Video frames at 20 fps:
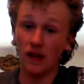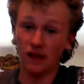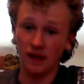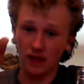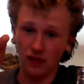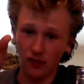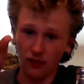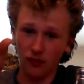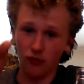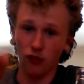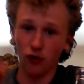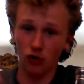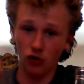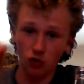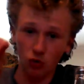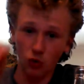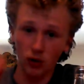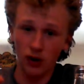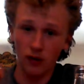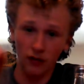I think it's the
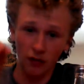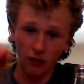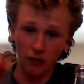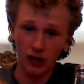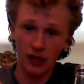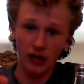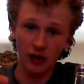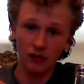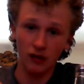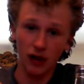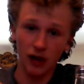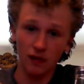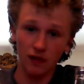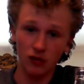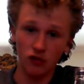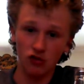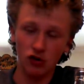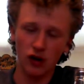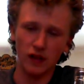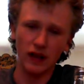first one I've ever given on
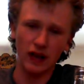this show.